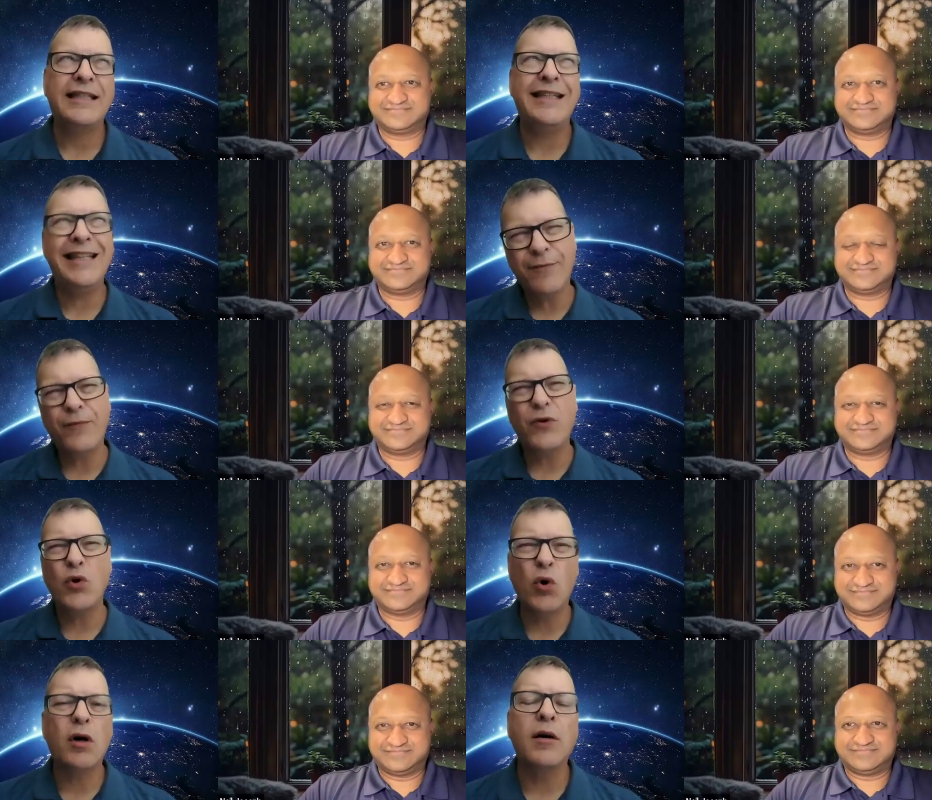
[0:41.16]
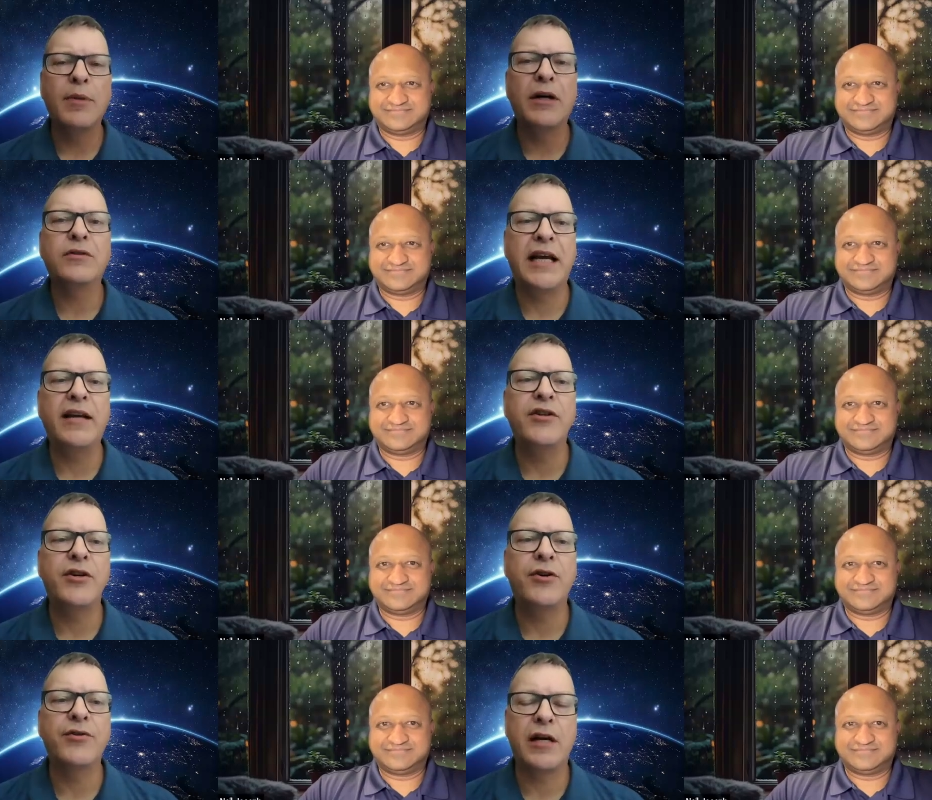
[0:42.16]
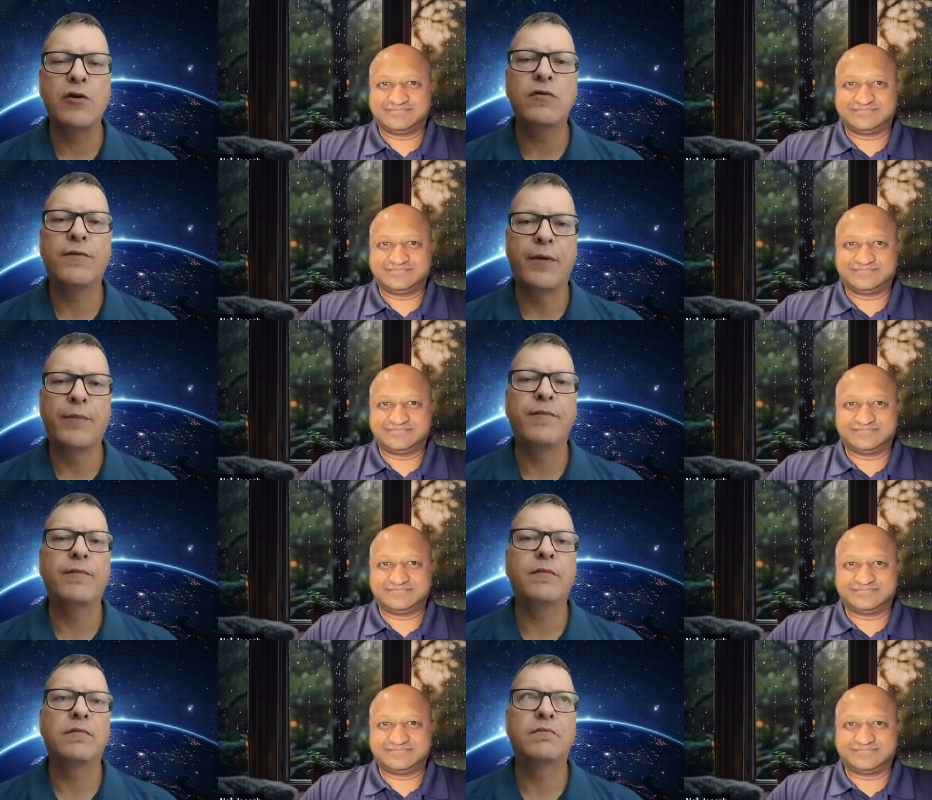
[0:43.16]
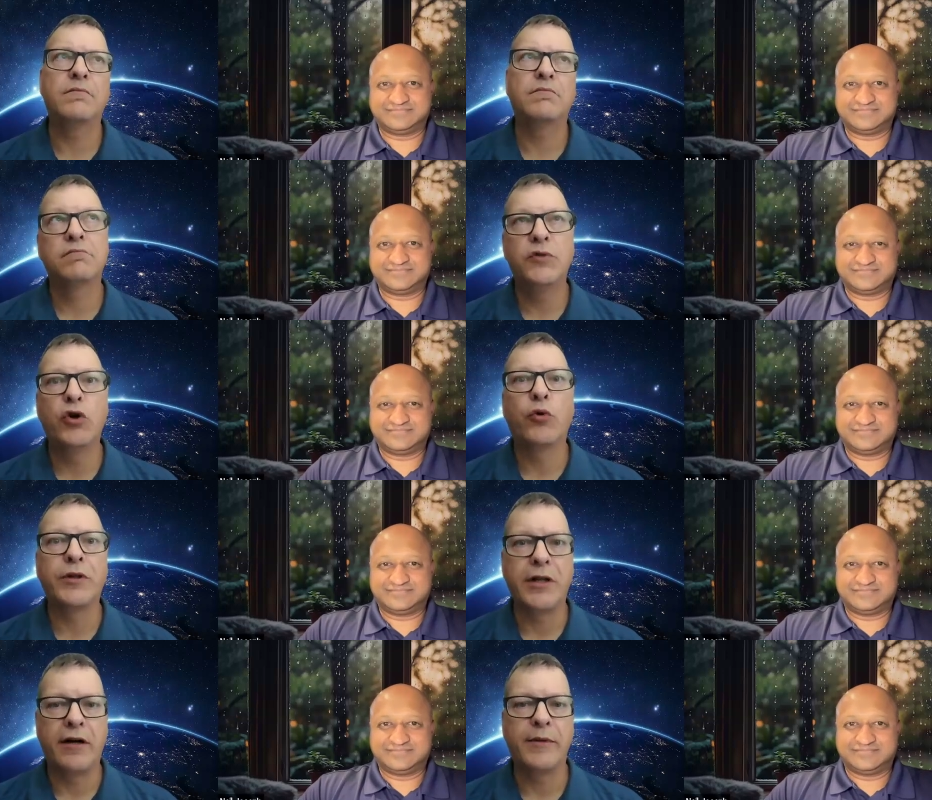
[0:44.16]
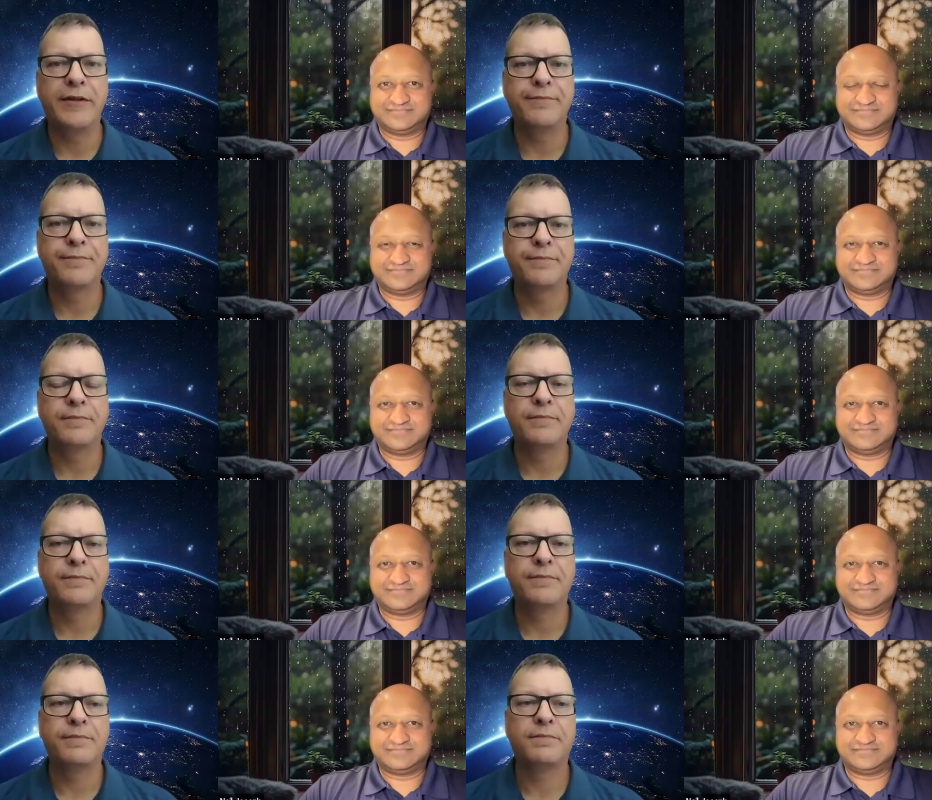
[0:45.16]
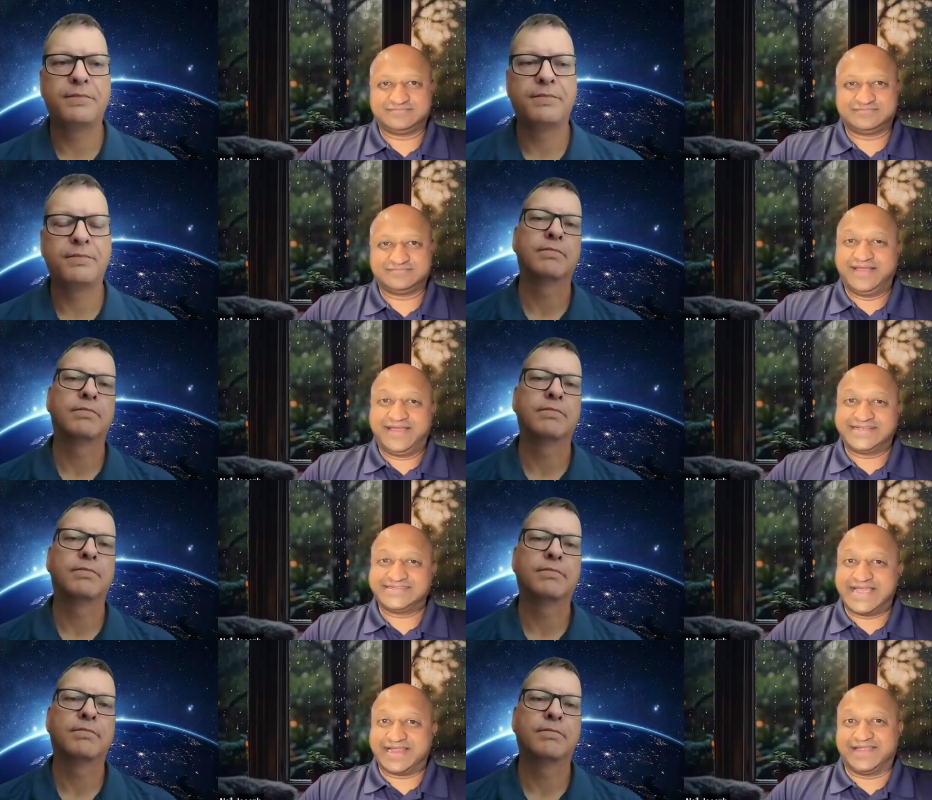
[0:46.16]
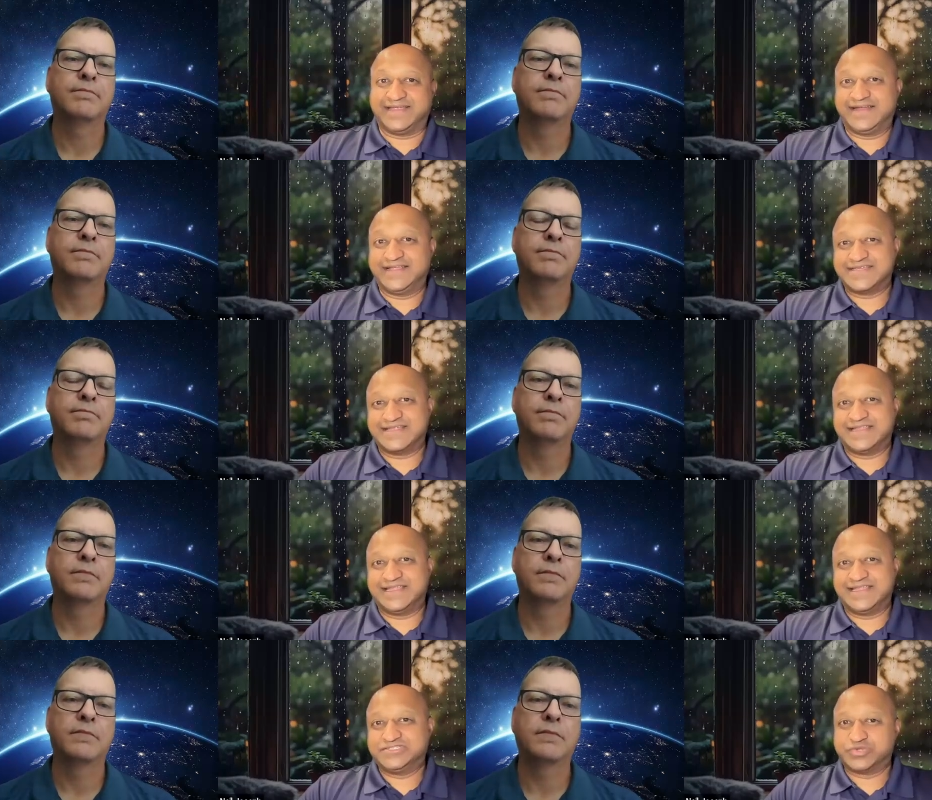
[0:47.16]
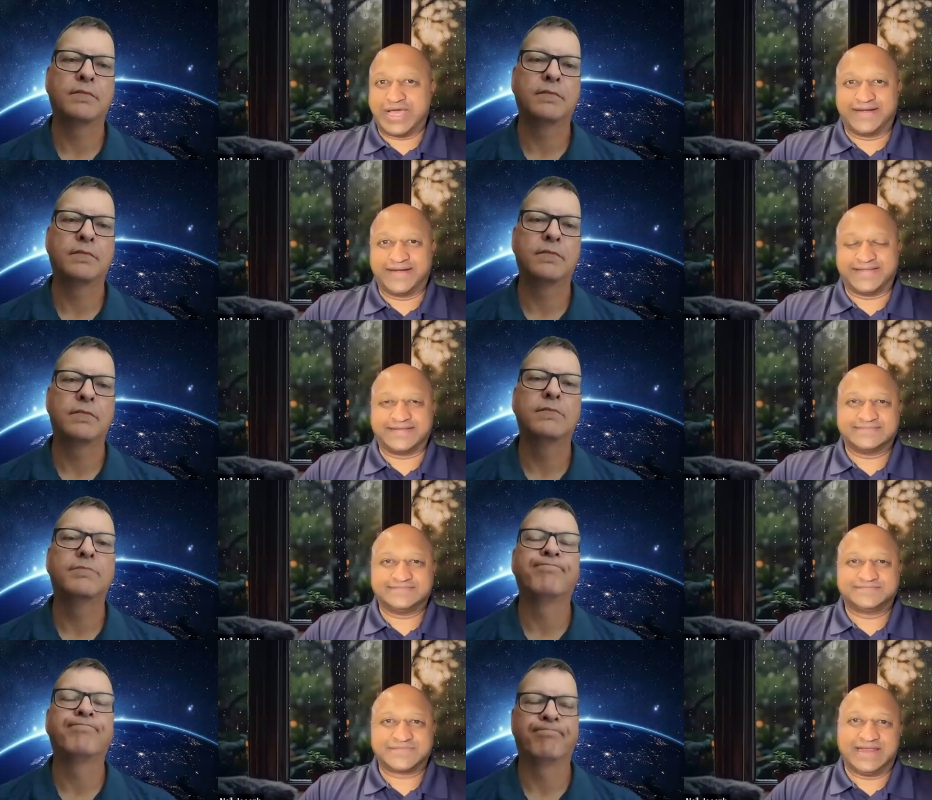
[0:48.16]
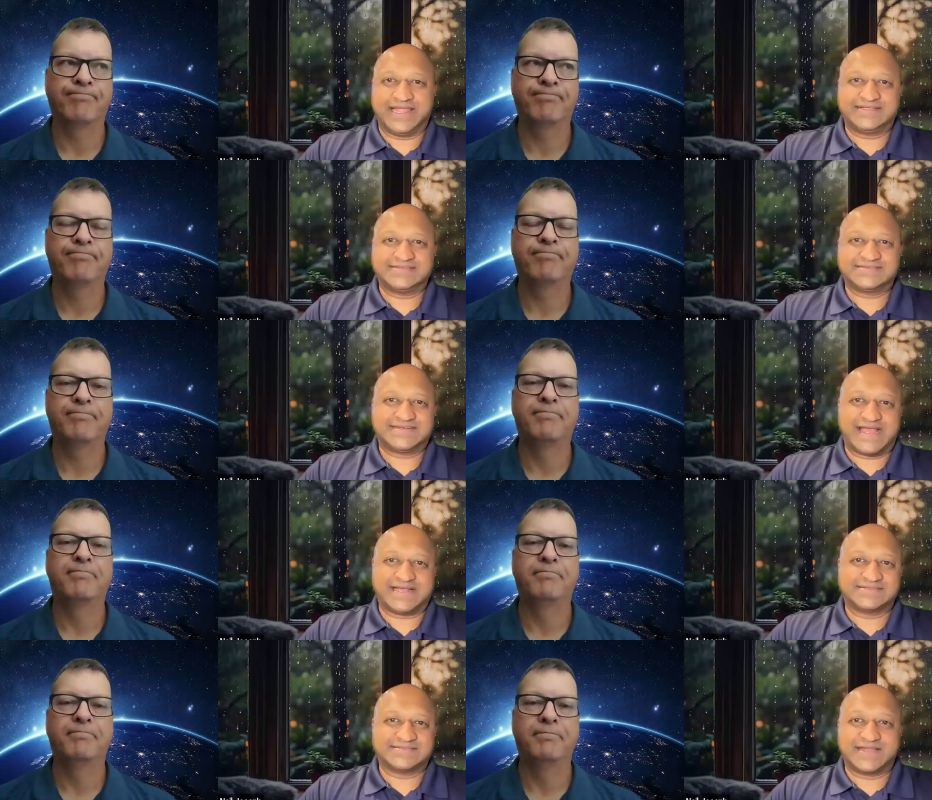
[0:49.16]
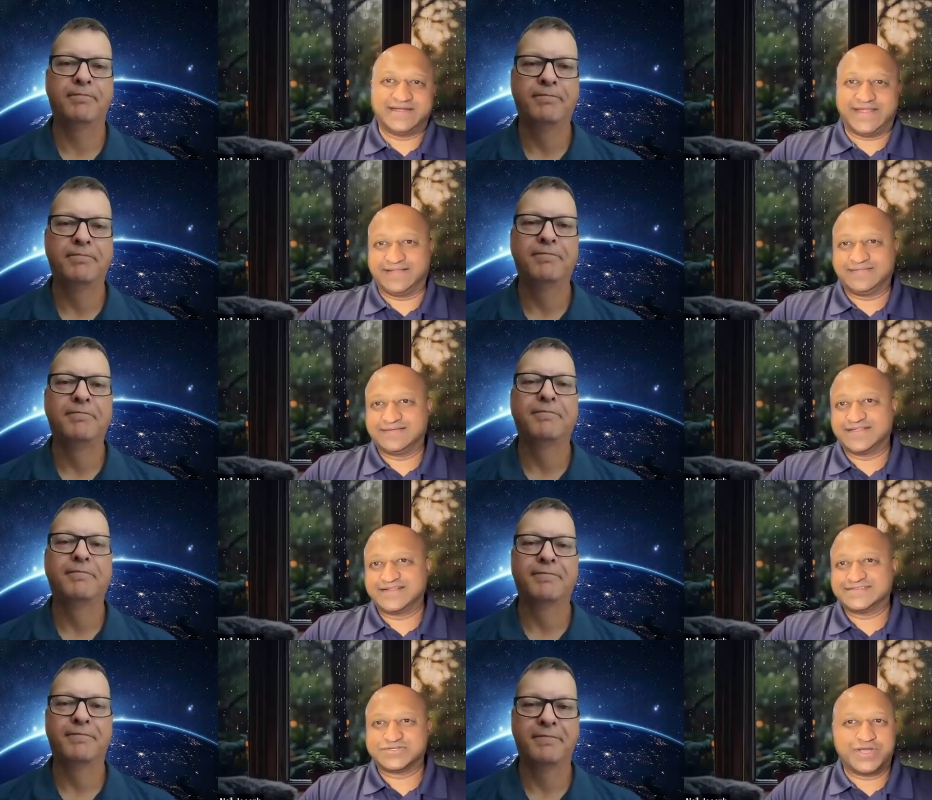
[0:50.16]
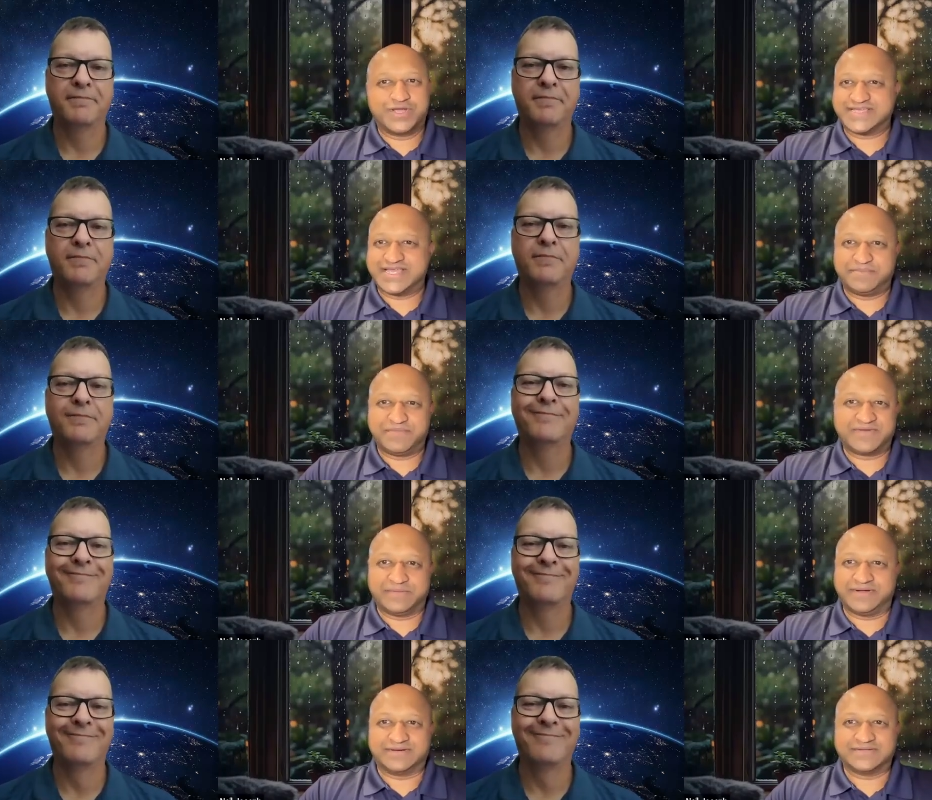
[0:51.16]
Speaker 1: if you're about 10 years out from your retirement.
Speaker 2: Exactly. It is an eventuality. And like taxes and death, there is no escaping from it,